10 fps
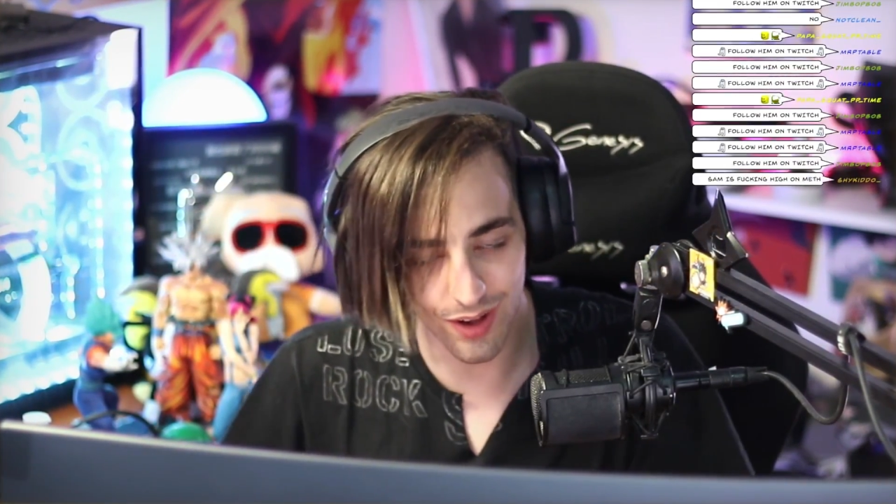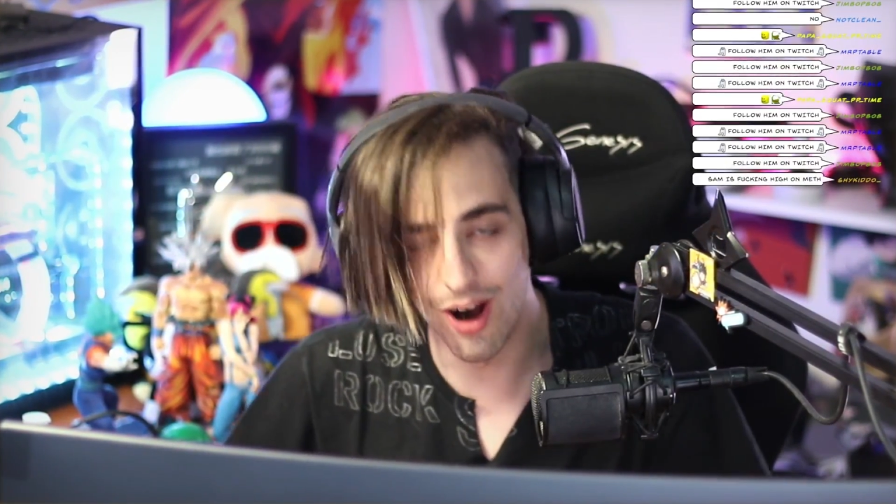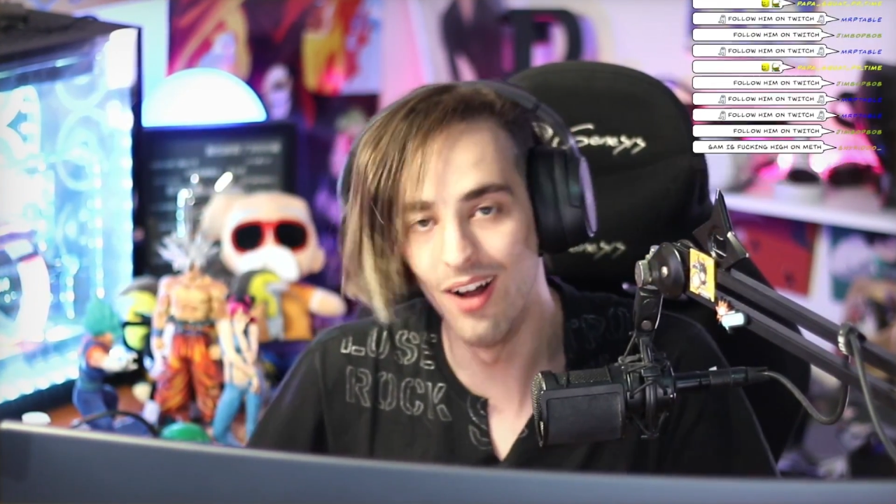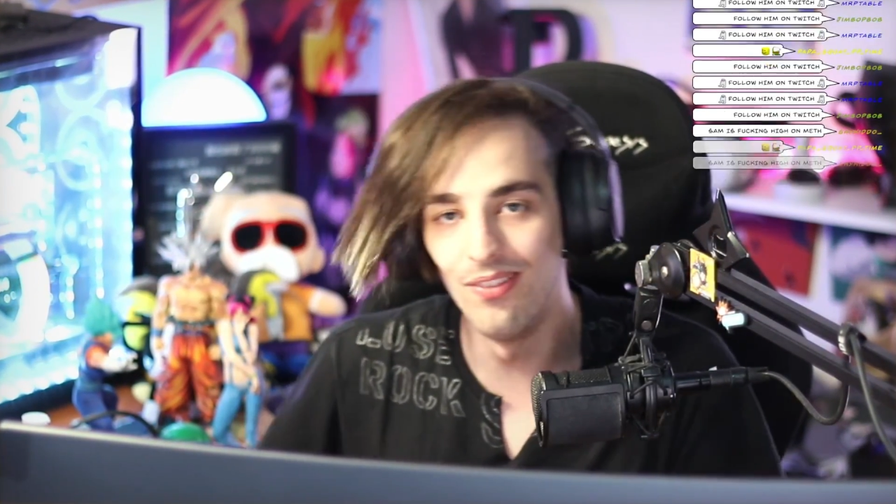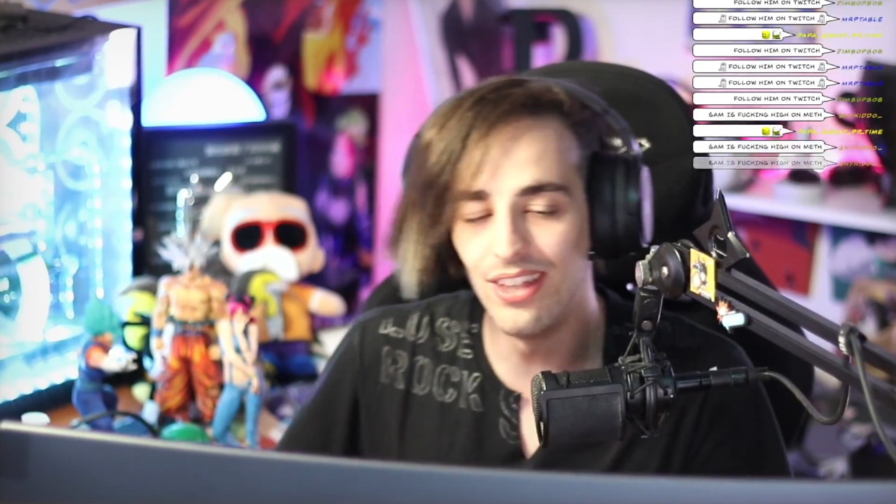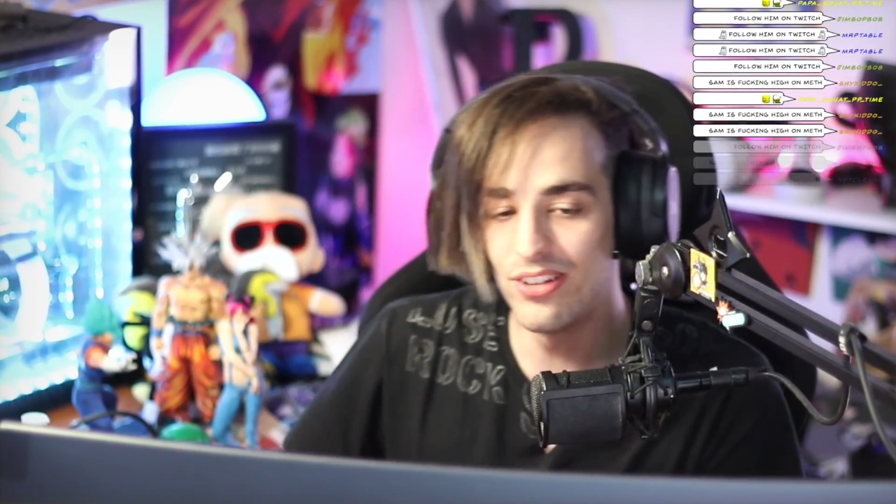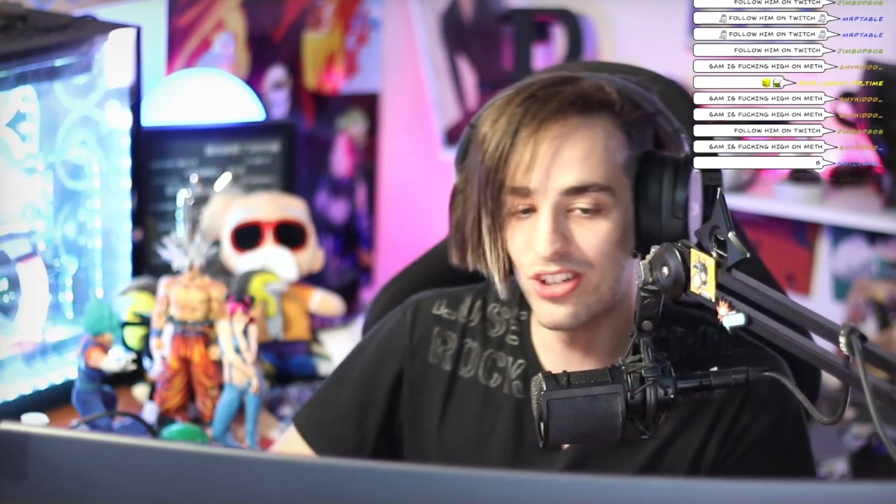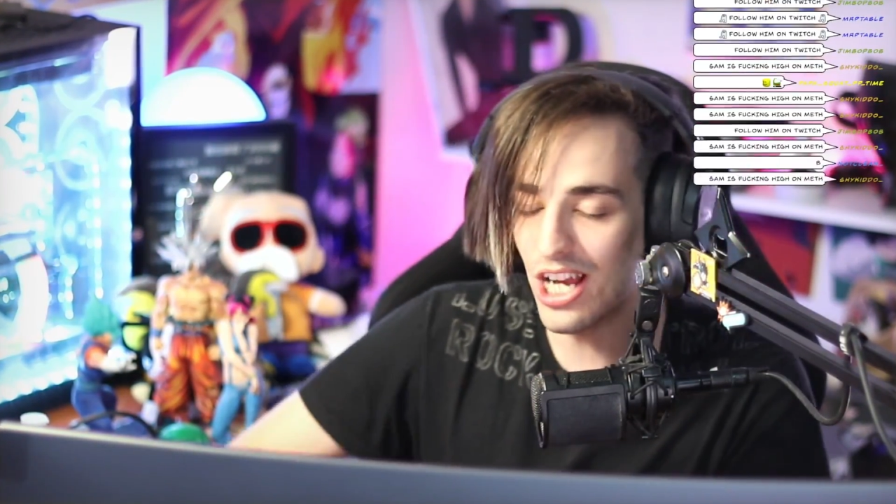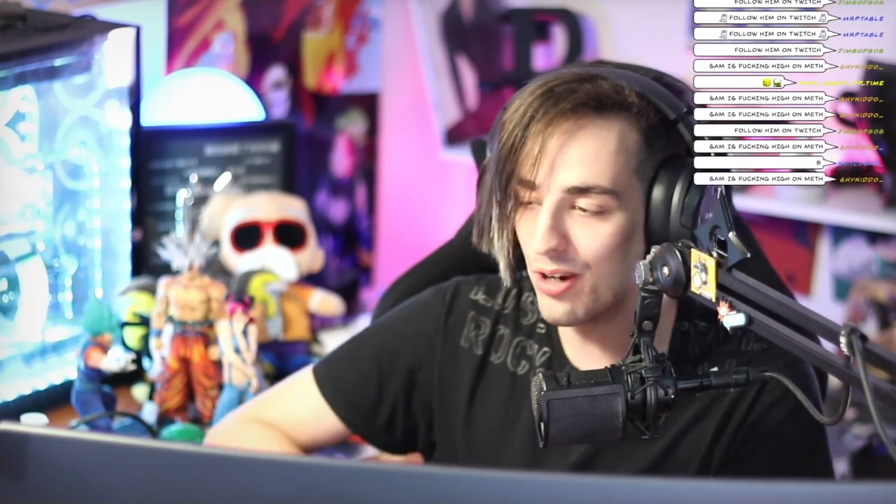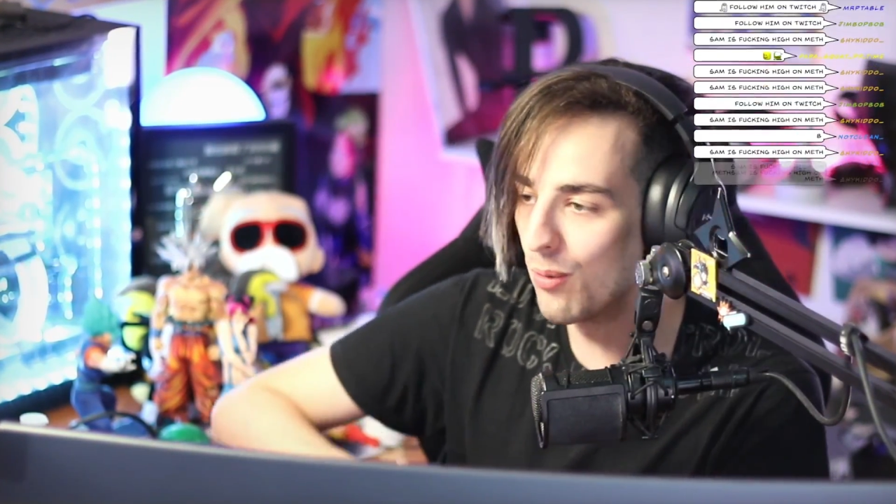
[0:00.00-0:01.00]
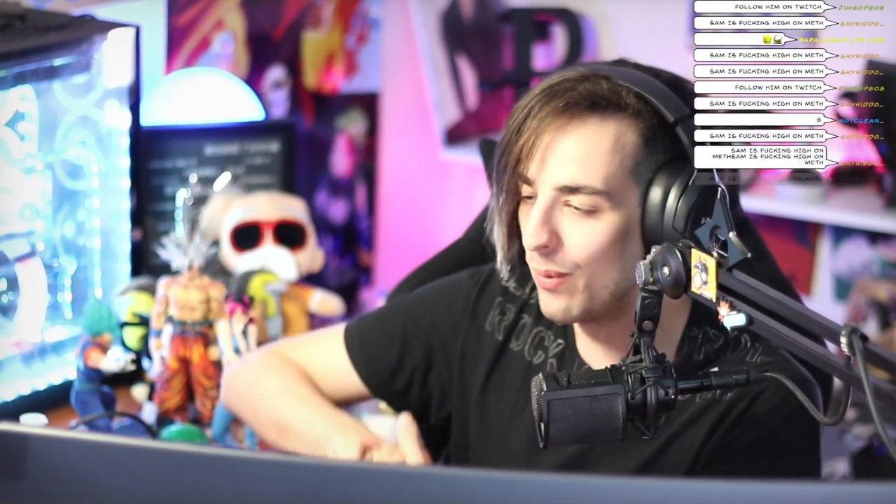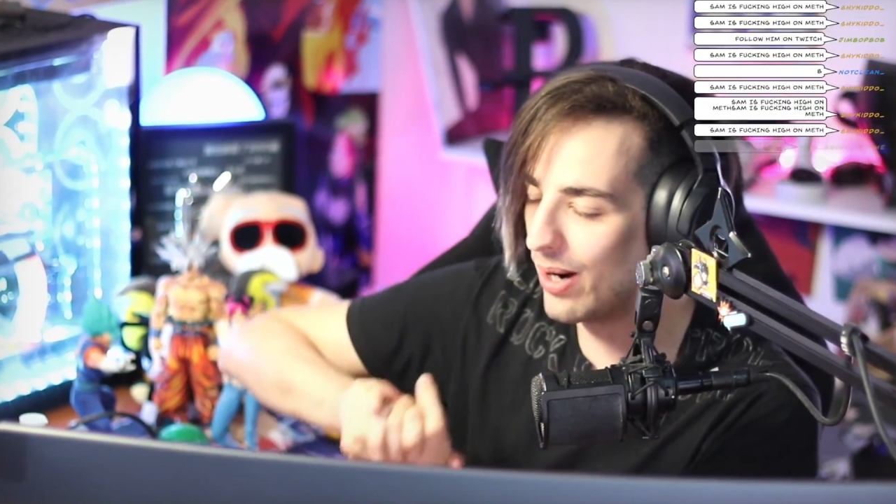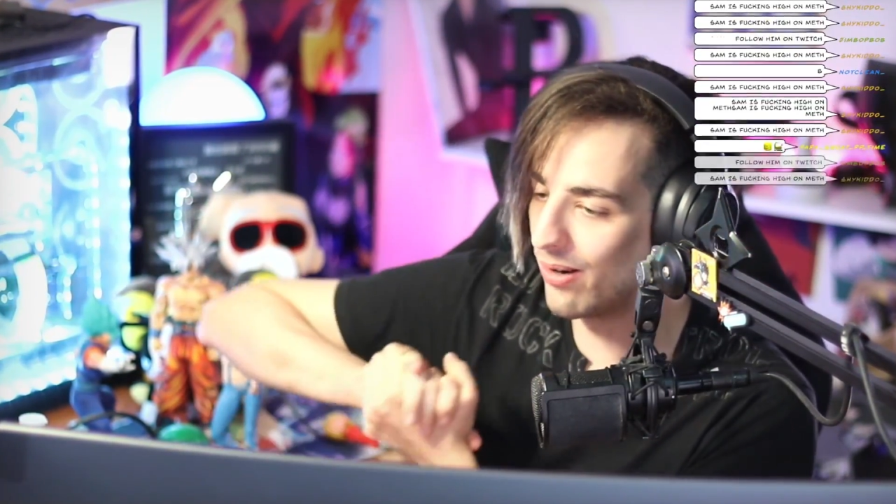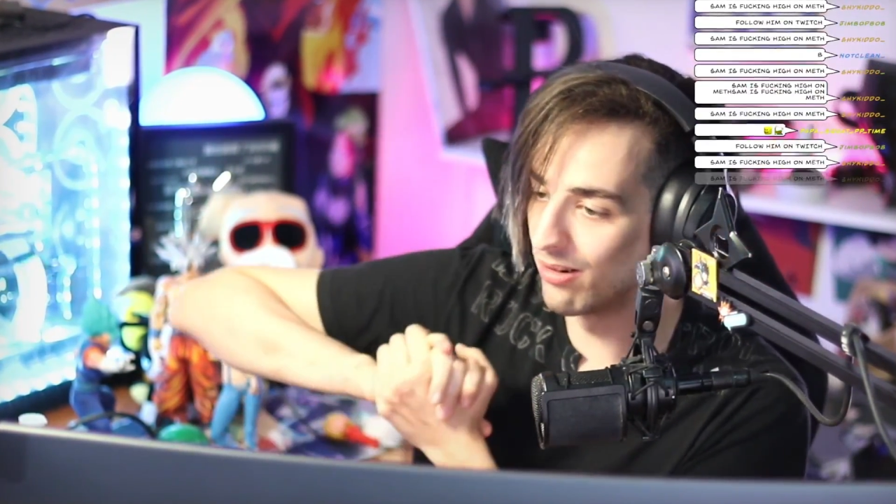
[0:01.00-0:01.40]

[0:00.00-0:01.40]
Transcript: on this channel where